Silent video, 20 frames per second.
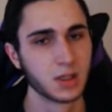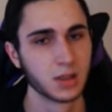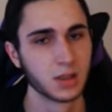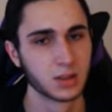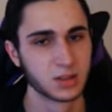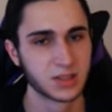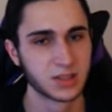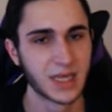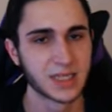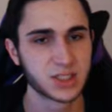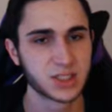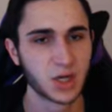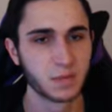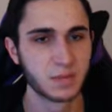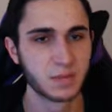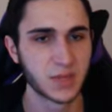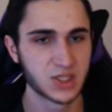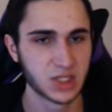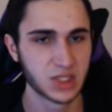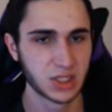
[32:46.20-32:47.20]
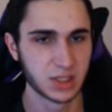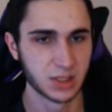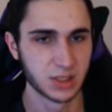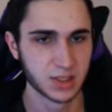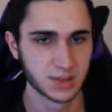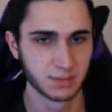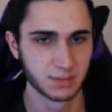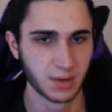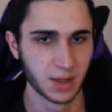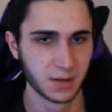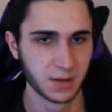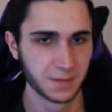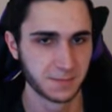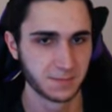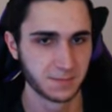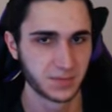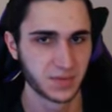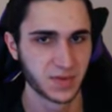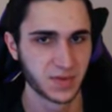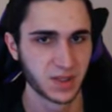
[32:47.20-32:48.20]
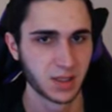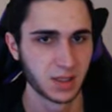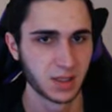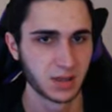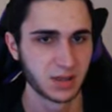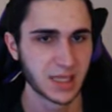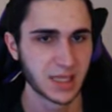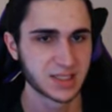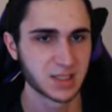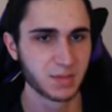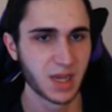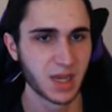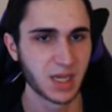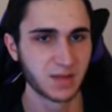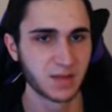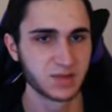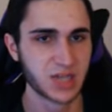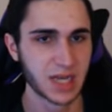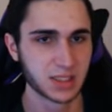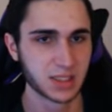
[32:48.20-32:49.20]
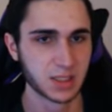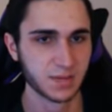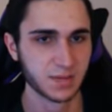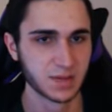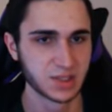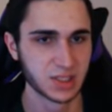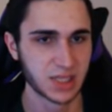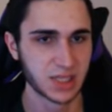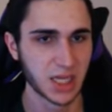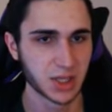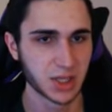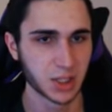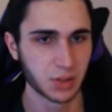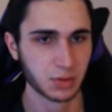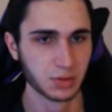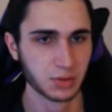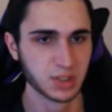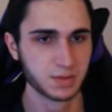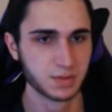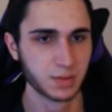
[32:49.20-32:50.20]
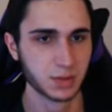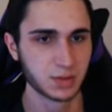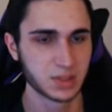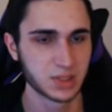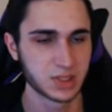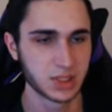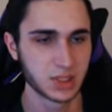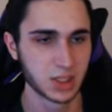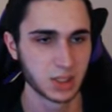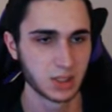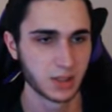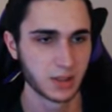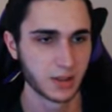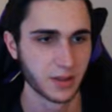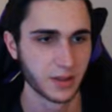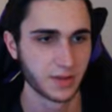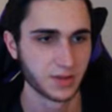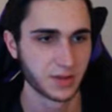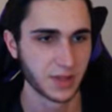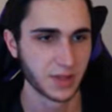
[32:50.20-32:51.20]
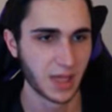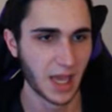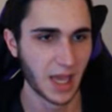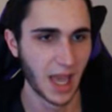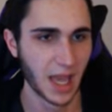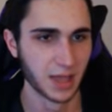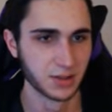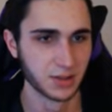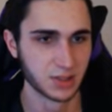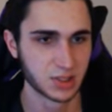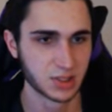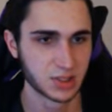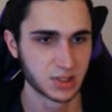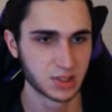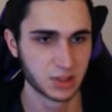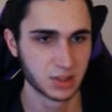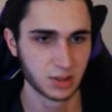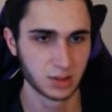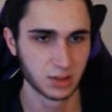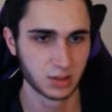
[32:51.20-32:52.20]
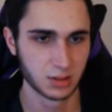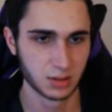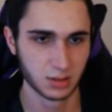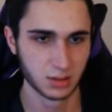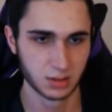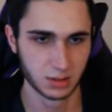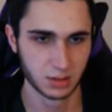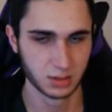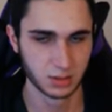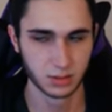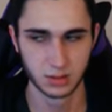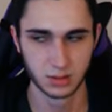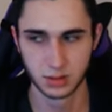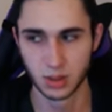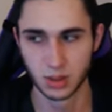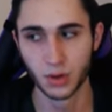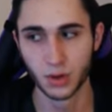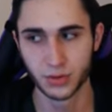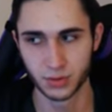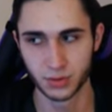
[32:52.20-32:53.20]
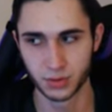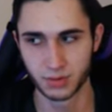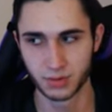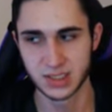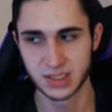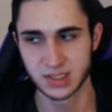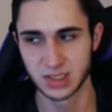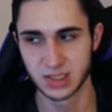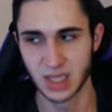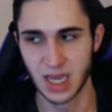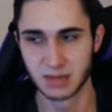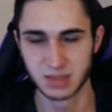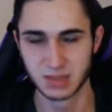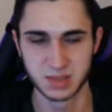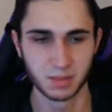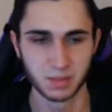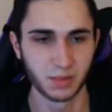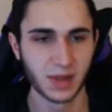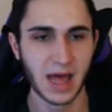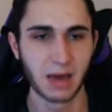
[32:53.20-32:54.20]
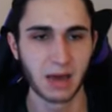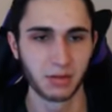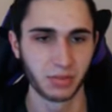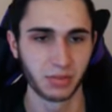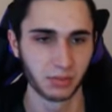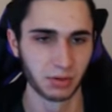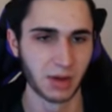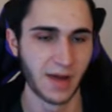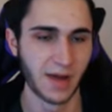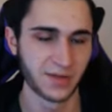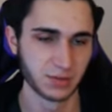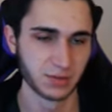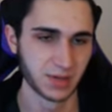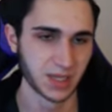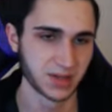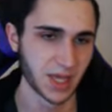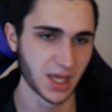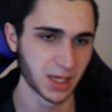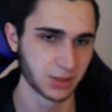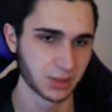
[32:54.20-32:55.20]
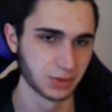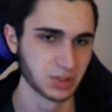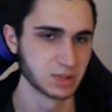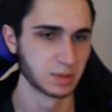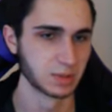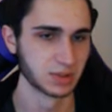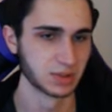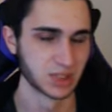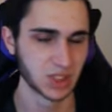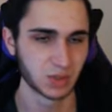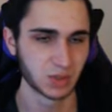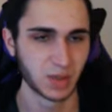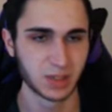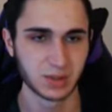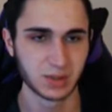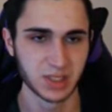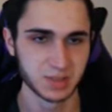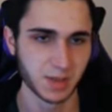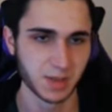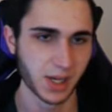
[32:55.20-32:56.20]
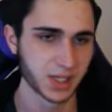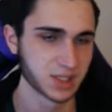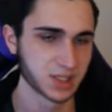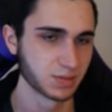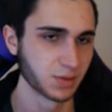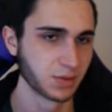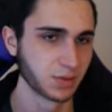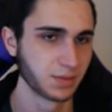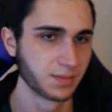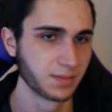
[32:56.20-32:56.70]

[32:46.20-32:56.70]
So that's our mission in this run. That's the main objective, is to get the cruise boost and just go through the rest of the game. Just plow through after we get that cruise boost as quickly as possible.